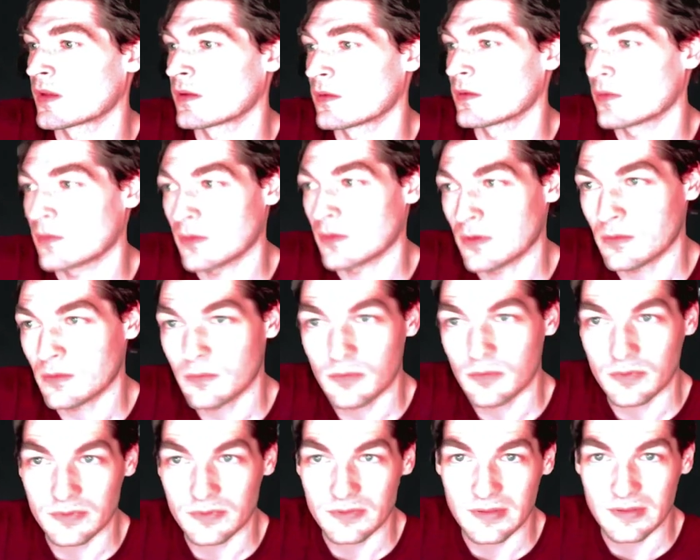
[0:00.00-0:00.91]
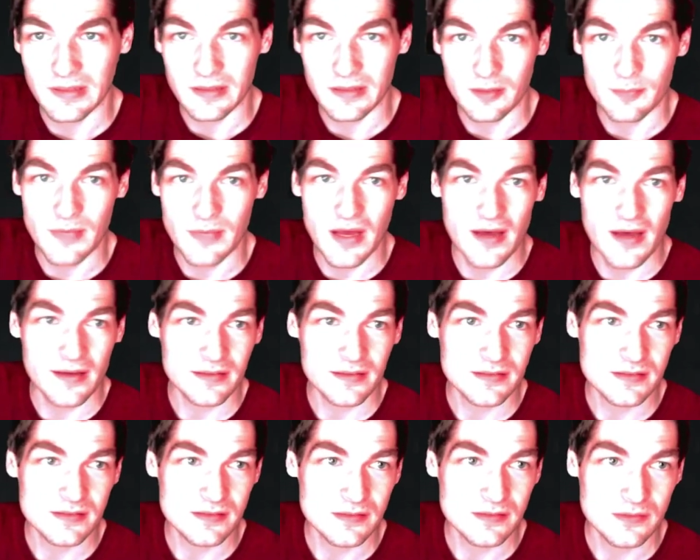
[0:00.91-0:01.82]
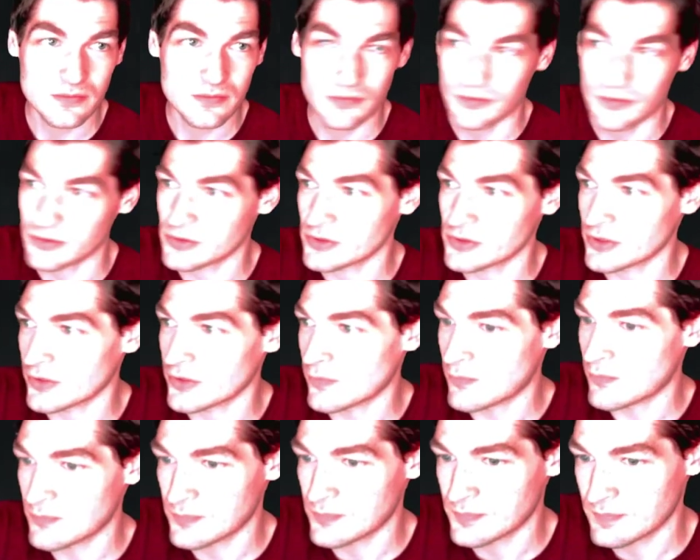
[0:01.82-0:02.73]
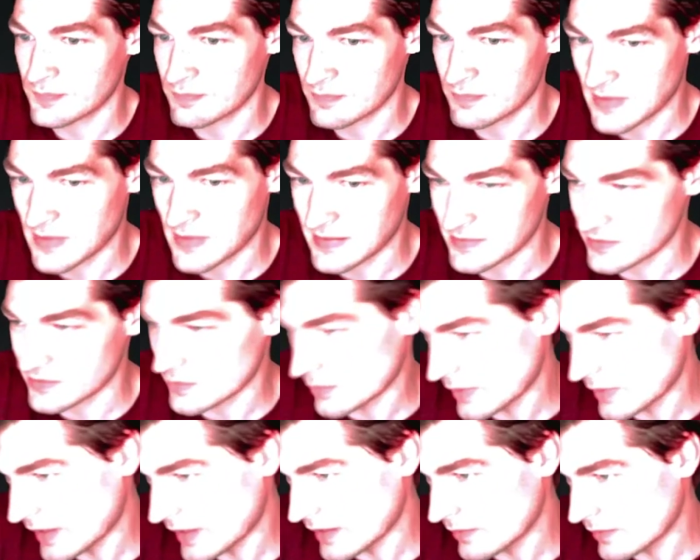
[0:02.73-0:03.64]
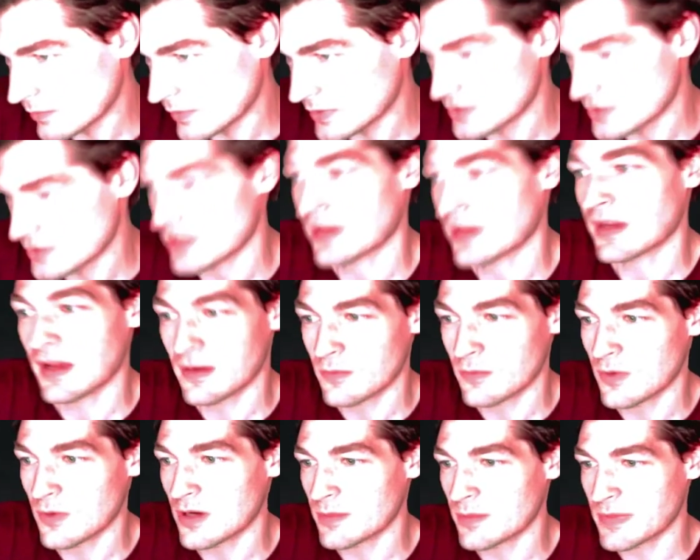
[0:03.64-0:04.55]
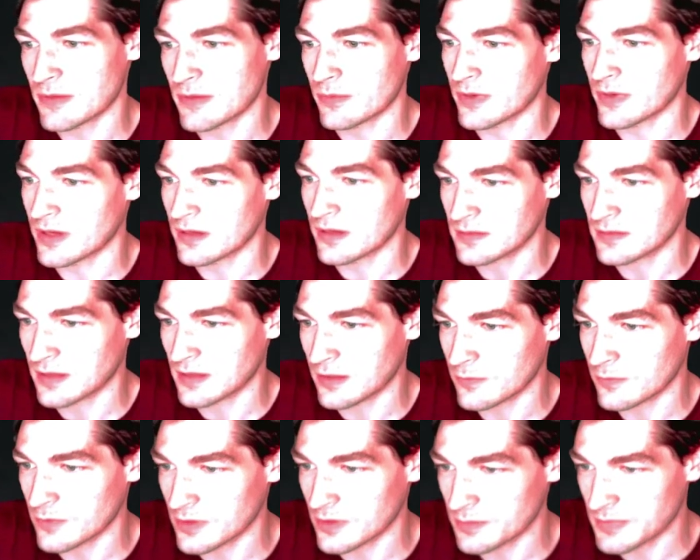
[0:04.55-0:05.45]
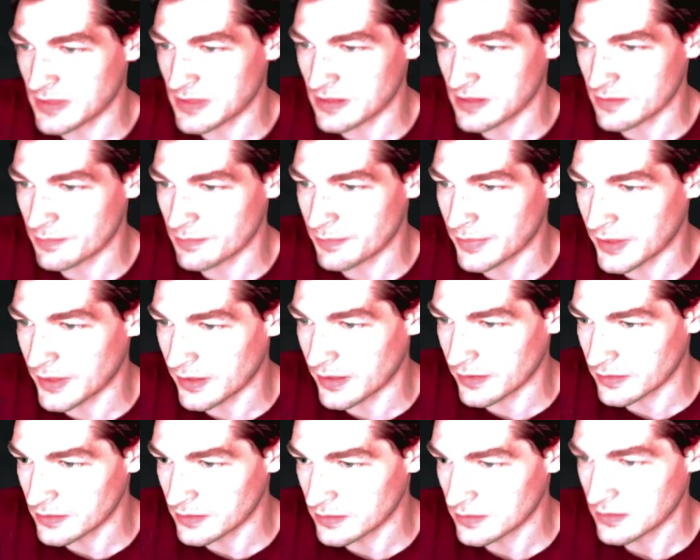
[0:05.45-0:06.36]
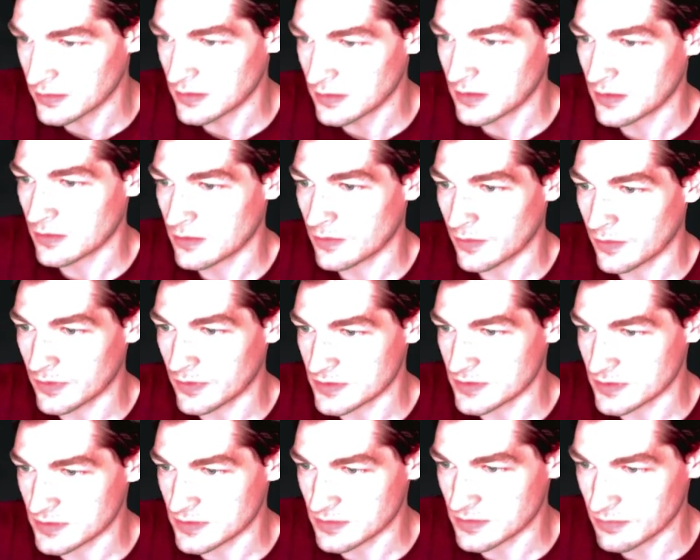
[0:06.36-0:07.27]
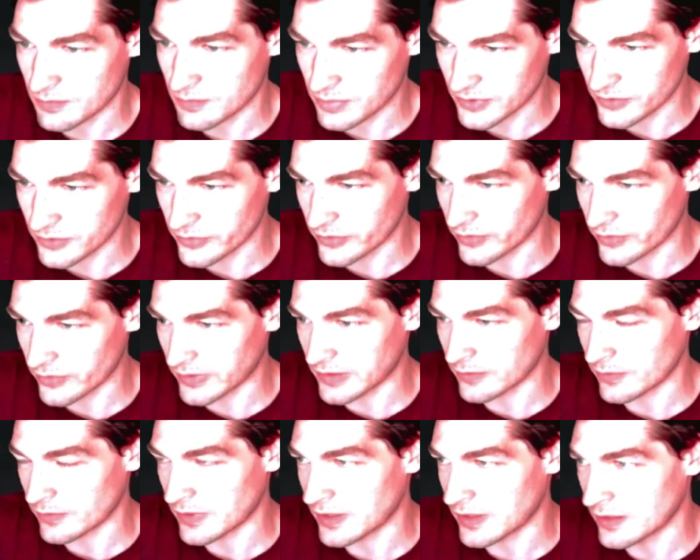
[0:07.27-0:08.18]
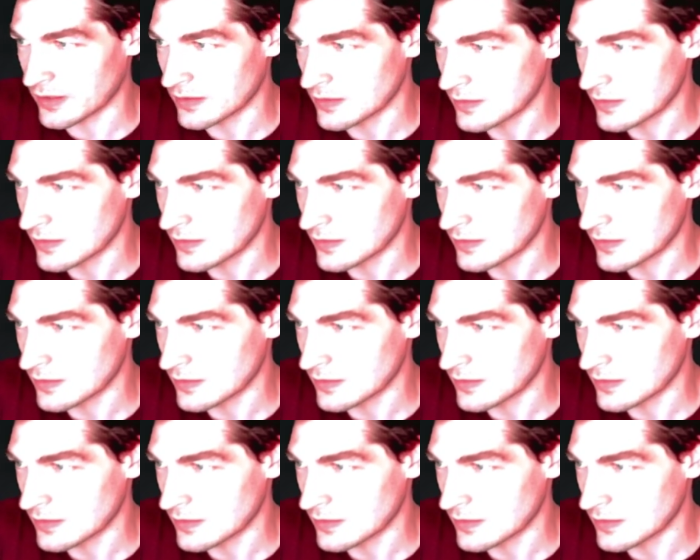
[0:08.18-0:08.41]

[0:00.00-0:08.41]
Well, we'll take a Mox, for sure. It's red, which I kind of want to be red. Kind of want to be Bug, which is blue, green, red.